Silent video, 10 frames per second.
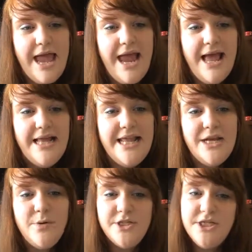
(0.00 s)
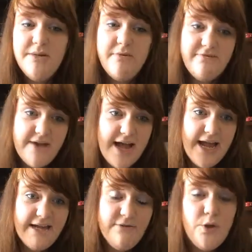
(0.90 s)
And then question number
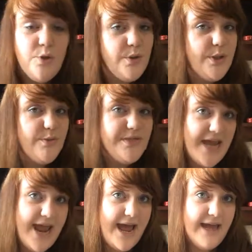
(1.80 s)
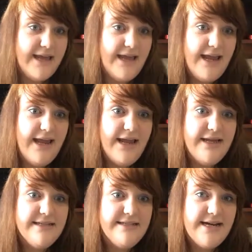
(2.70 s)
5, who do you tag?
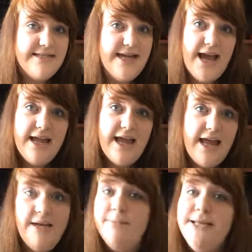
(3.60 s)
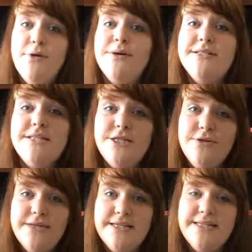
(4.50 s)
And I tag anybody who wants to
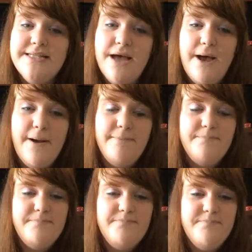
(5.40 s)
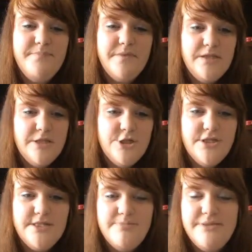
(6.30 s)
do this.
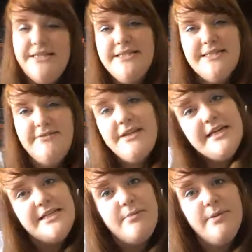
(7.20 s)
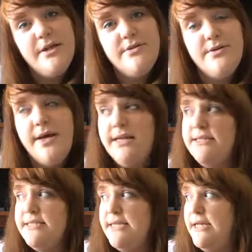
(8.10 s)
Just please leave a link down below so I
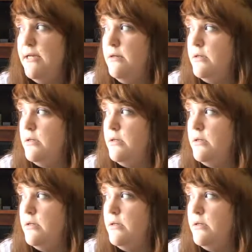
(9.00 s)
can see.